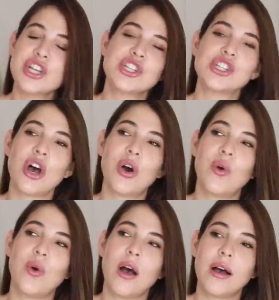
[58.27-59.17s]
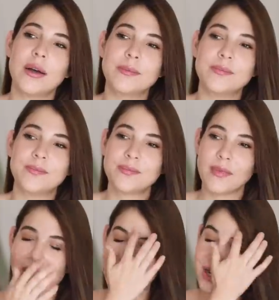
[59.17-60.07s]
So,
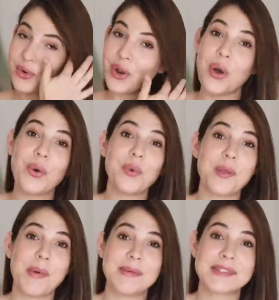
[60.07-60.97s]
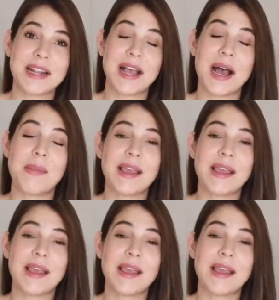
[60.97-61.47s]
I don't know when the baby's gonna come,